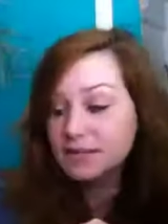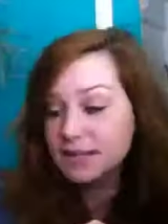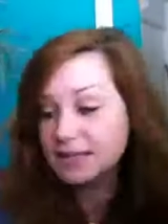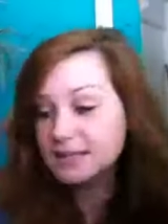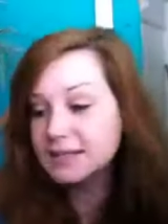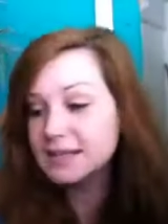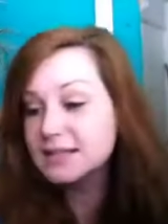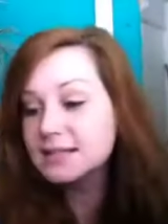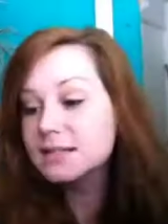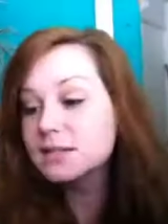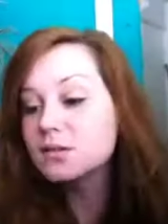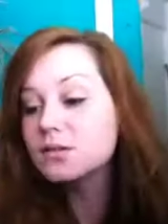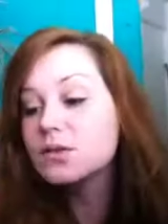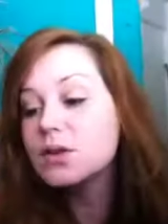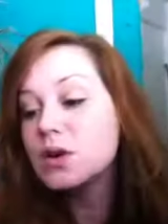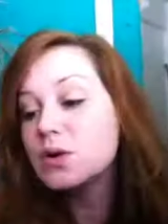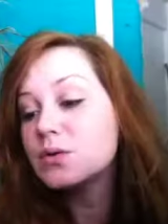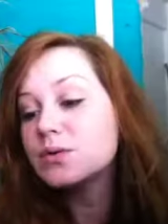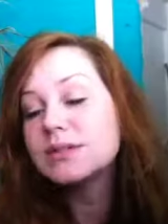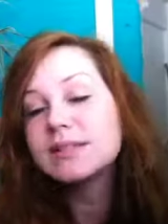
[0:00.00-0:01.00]
like this, little
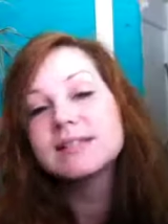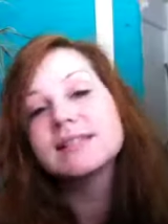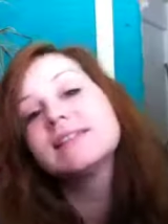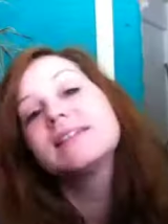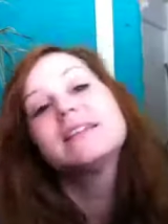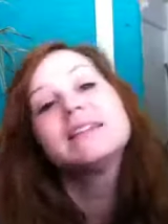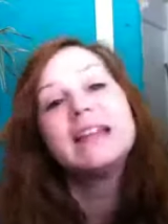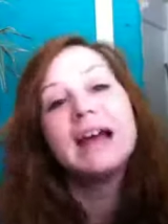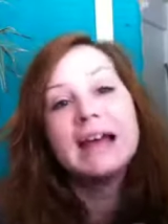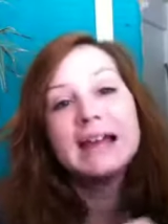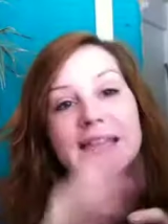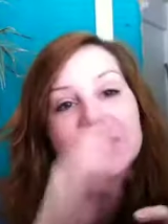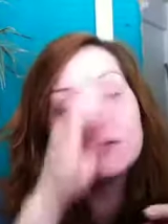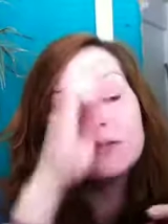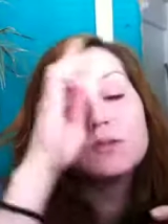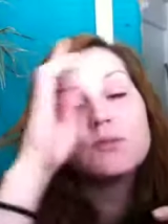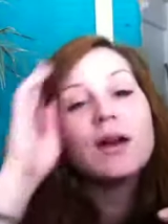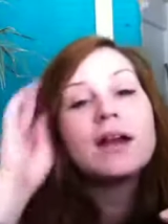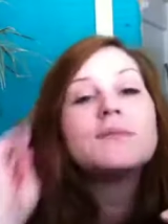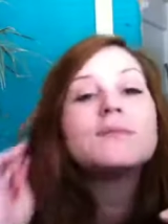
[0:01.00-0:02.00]
notes that he
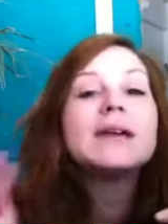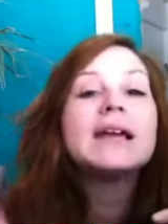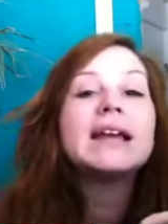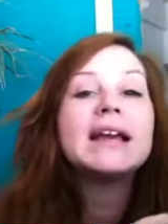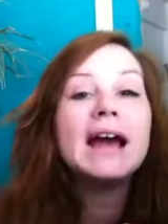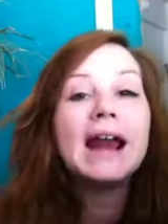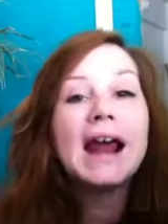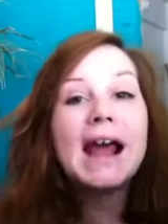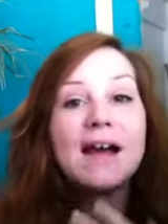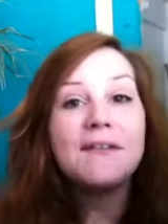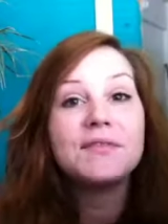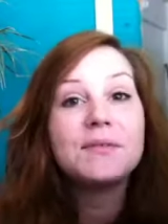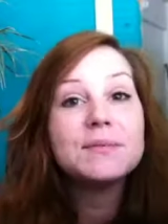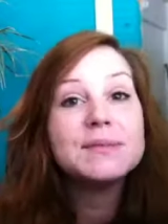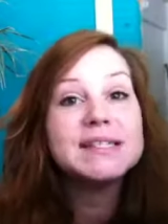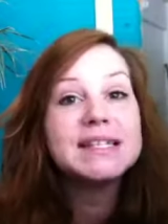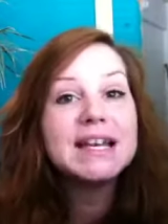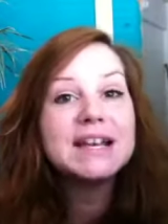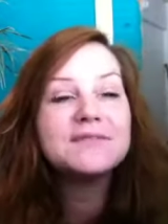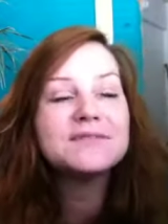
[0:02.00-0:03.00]
would write me, and I have them
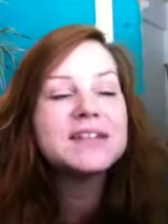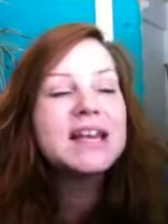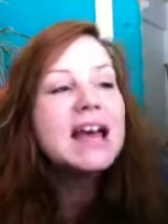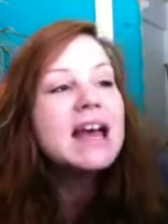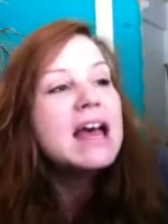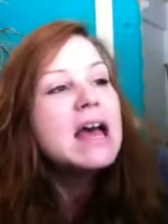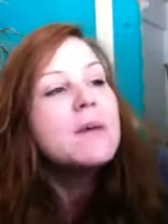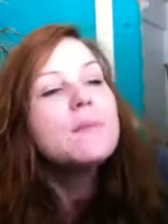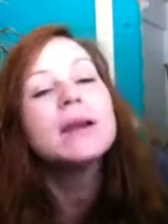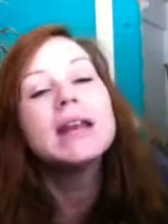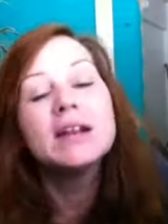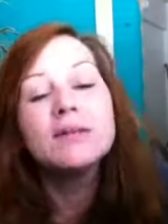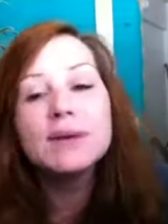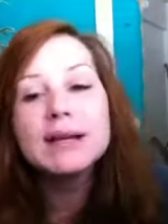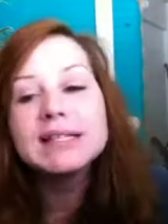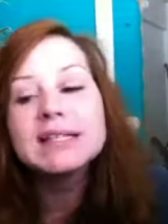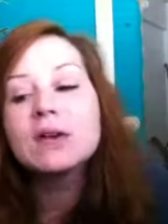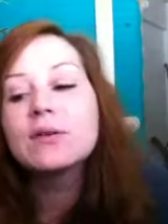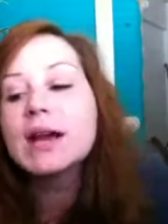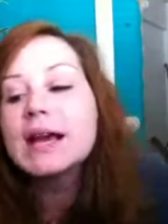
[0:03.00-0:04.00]
saved. But
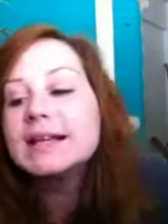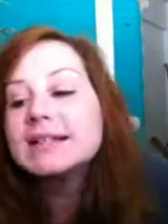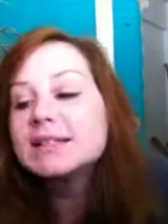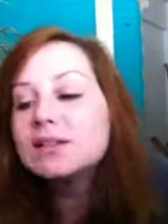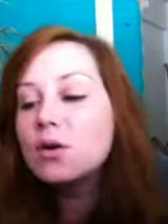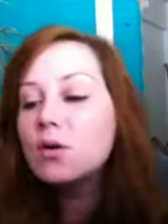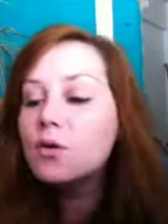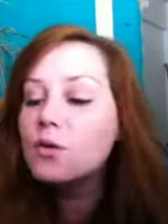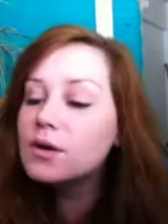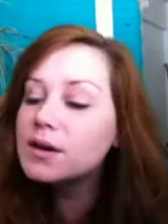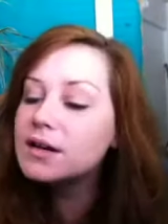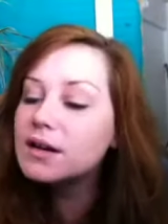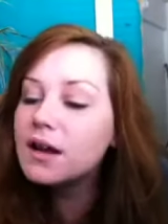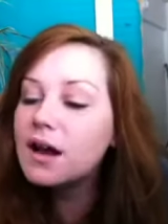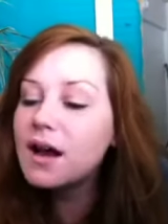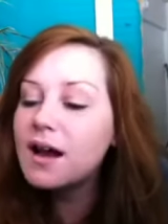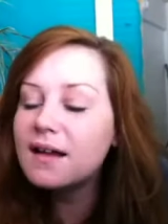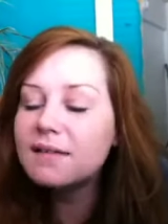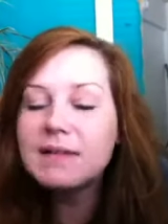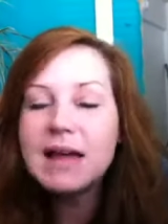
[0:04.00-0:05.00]
anyways, okay. So
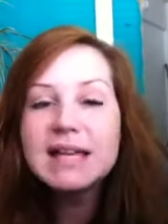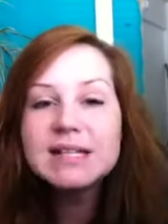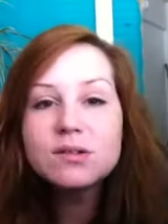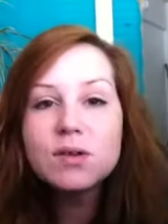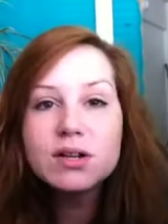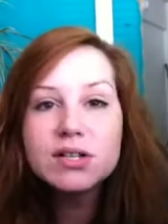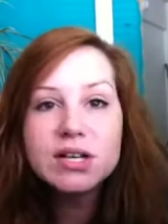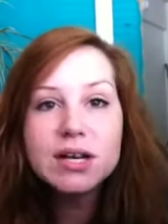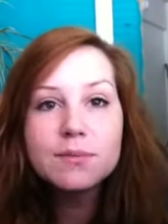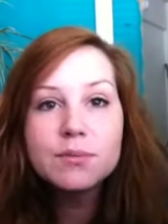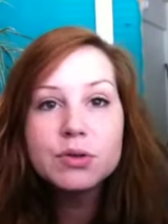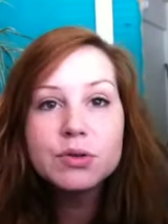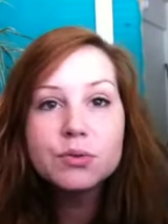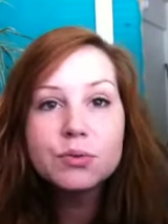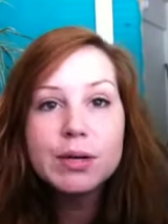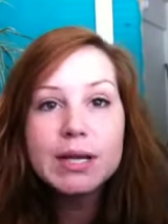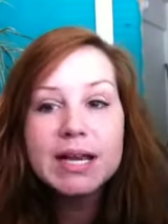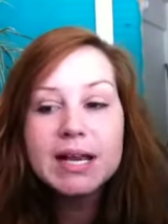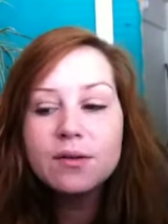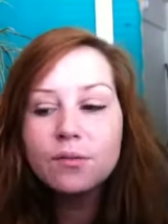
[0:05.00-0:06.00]
uh, last question number
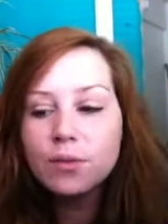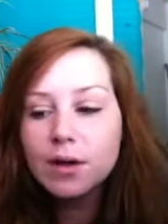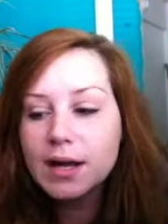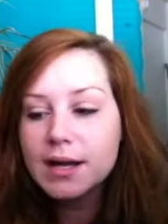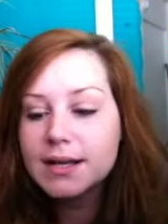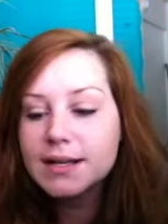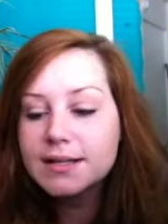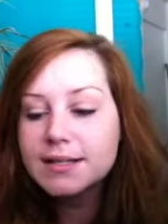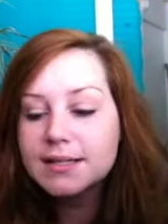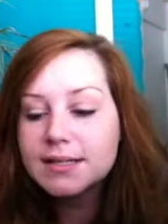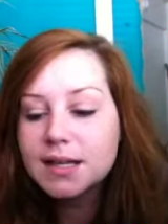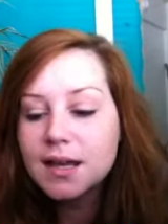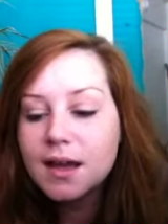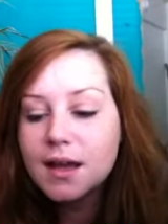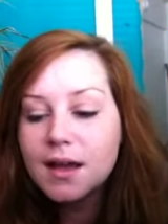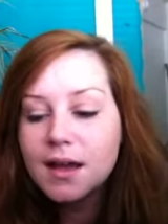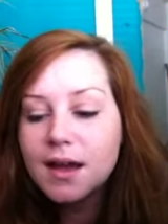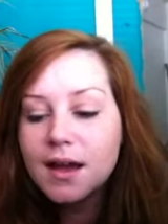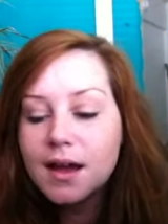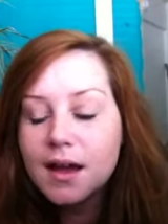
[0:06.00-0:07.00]
three was,
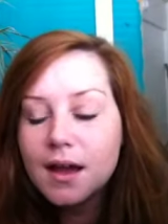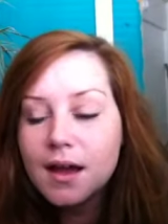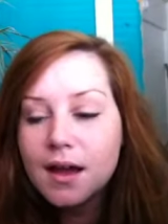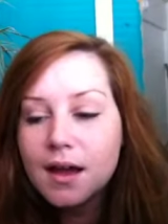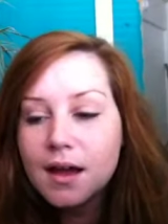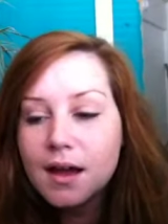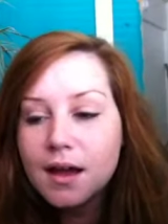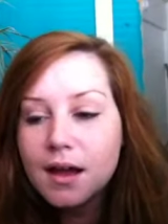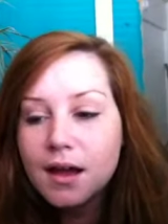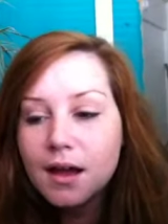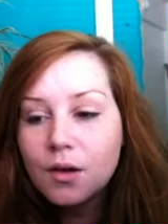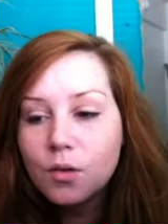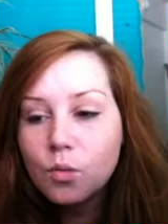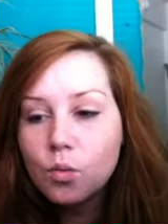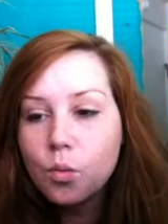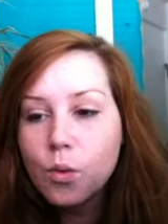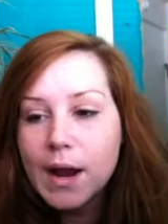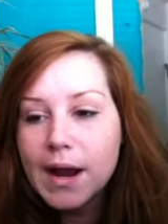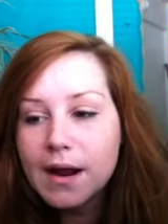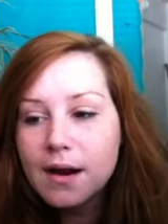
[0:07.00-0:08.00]

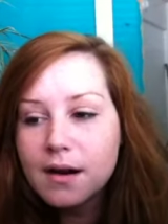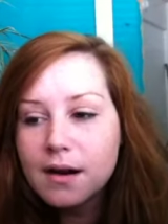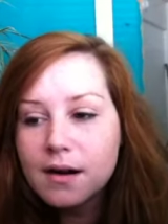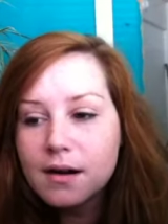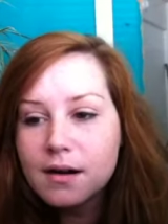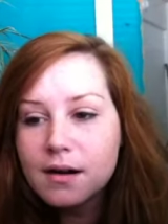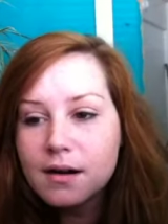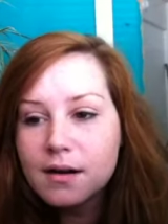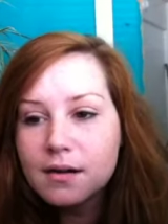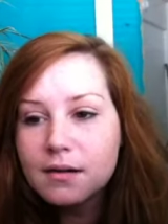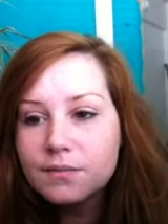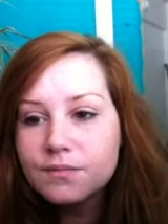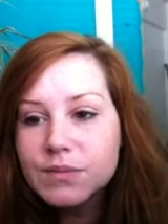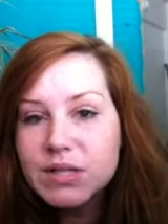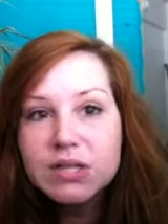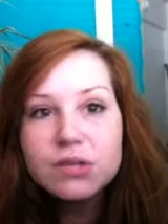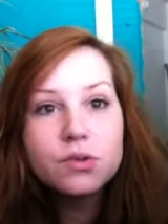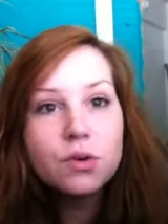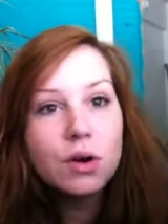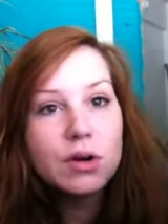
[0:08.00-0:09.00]
where
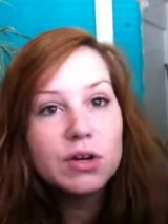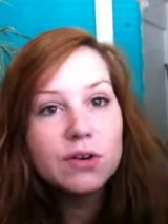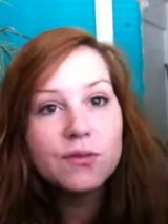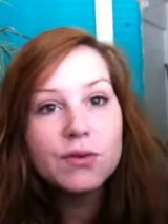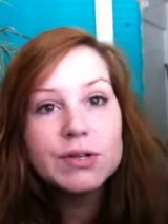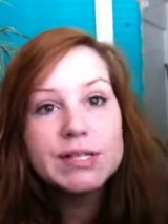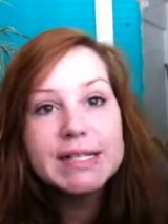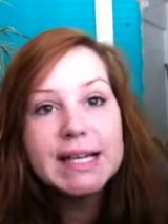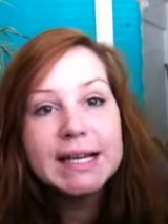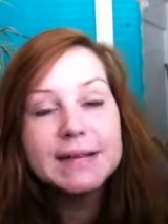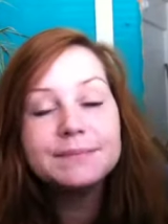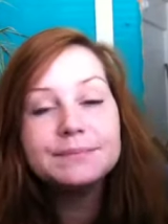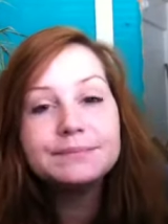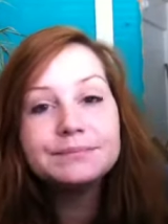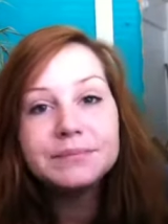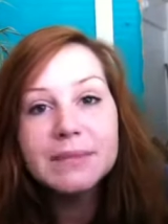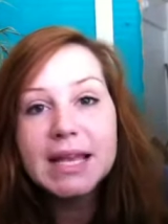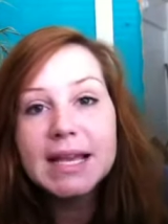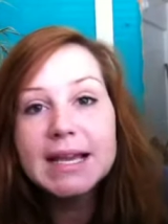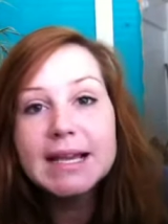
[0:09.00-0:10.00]
did you go on your first date?
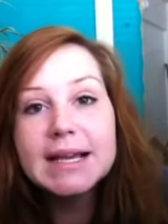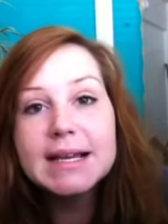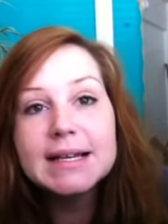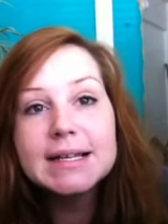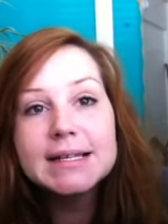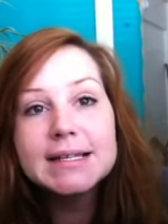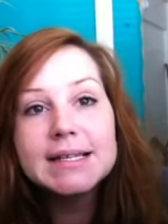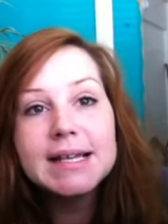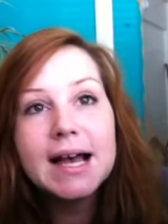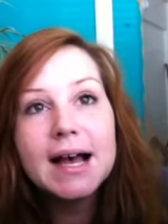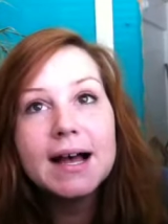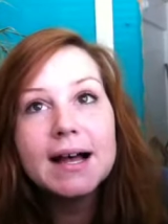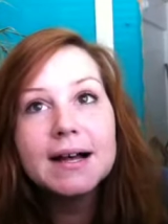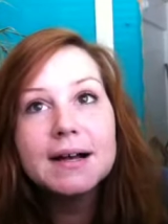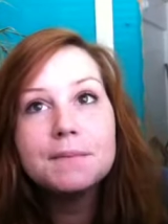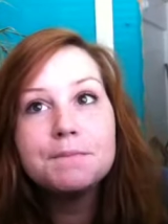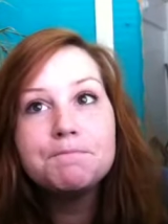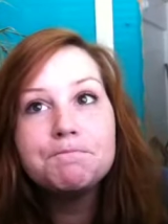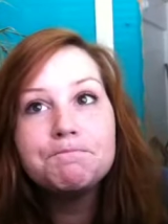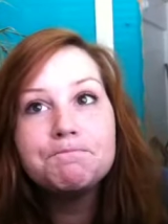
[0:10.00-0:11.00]
And
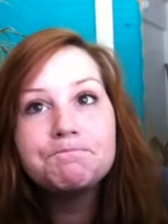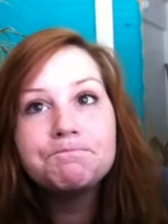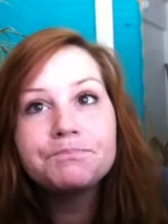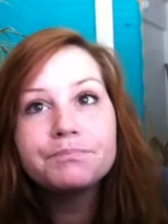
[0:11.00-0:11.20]
um,